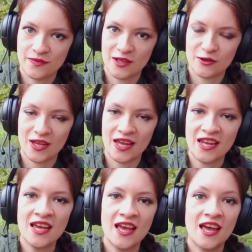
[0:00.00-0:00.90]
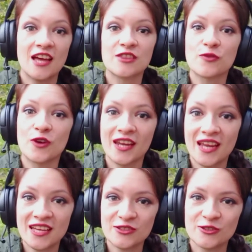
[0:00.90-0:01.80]
Okay? And
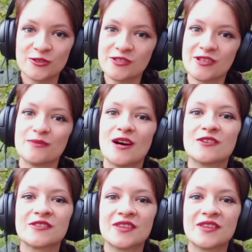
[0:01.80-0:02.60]
forget also about